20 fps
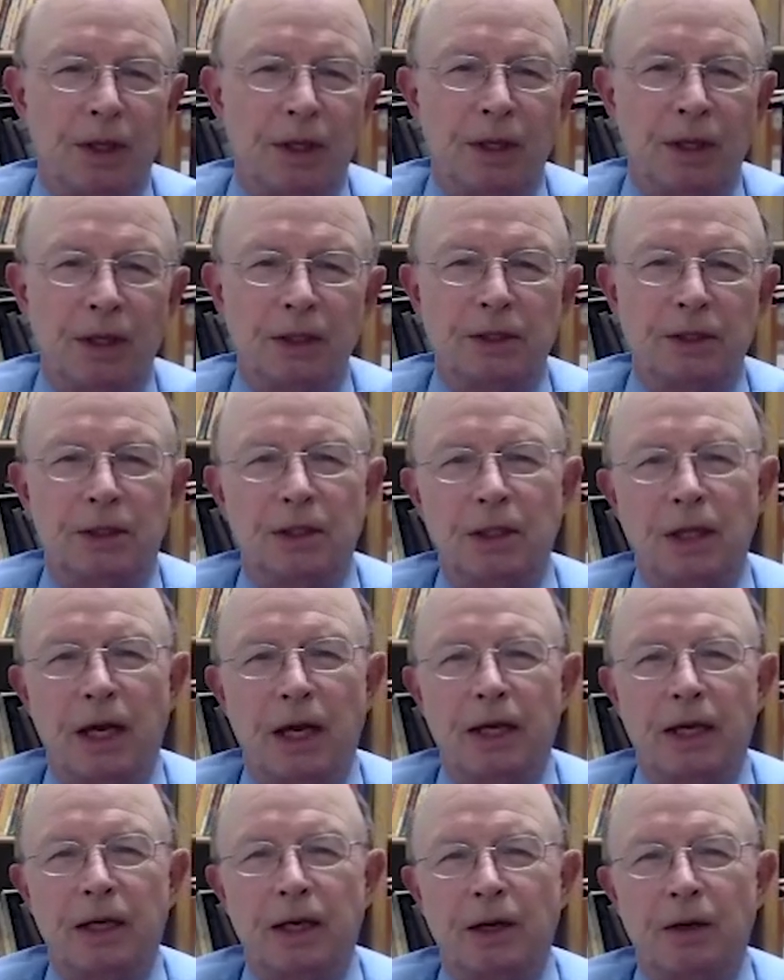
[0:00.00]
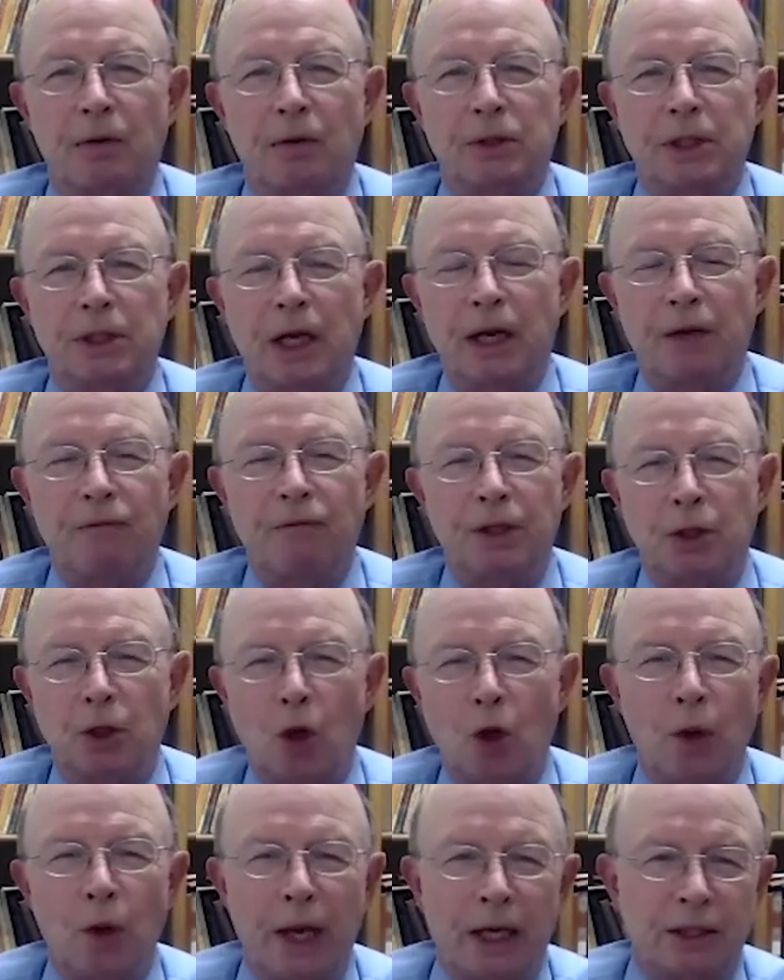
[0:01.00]
it was kind of a
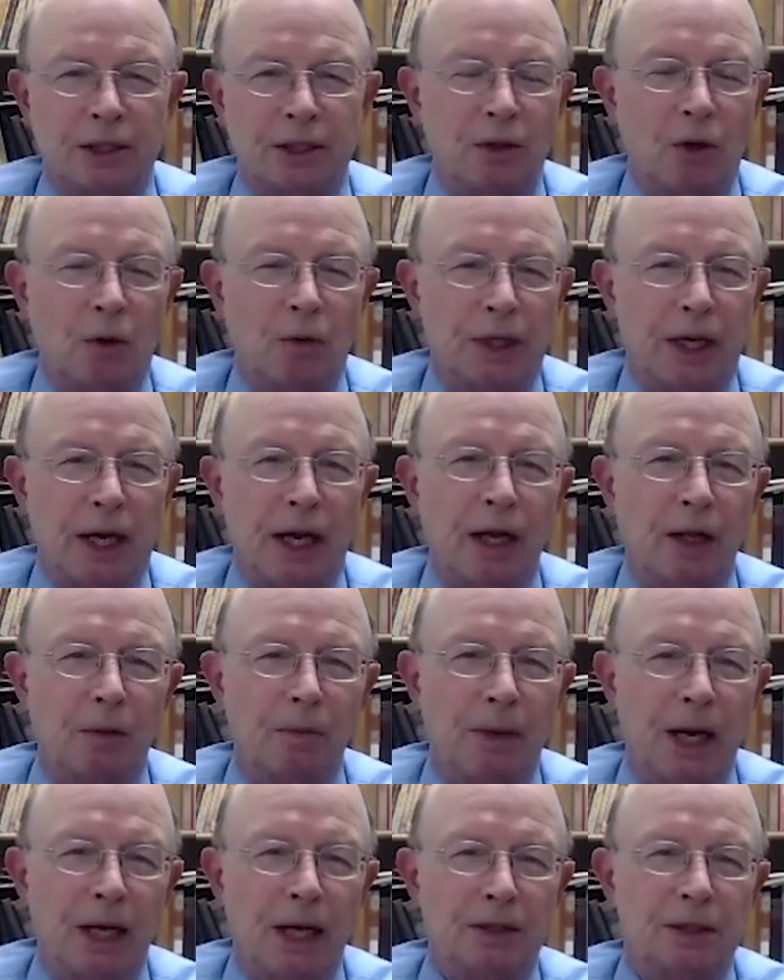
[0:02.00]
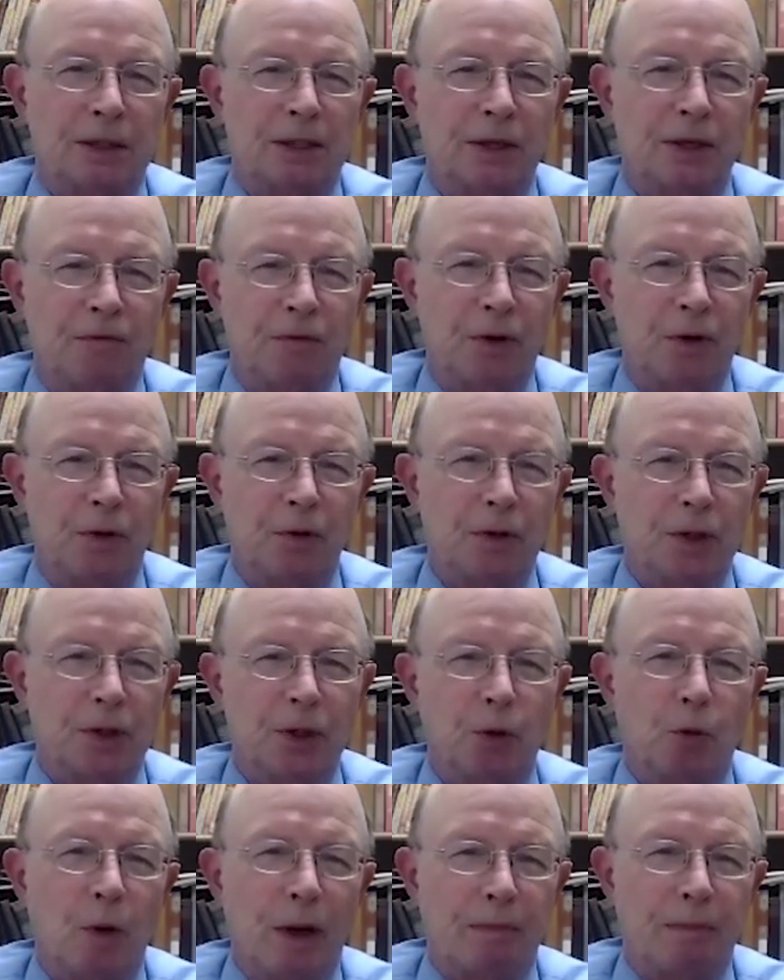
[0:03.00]
don't ask, don't tell policy for
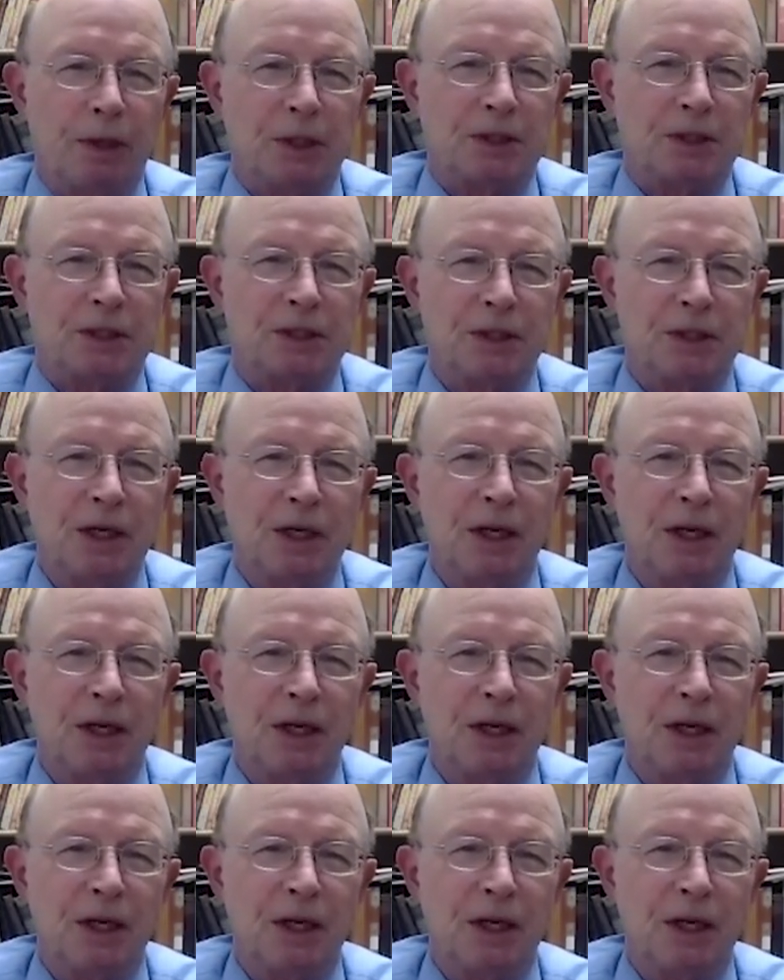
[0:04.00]
nuclear weapons.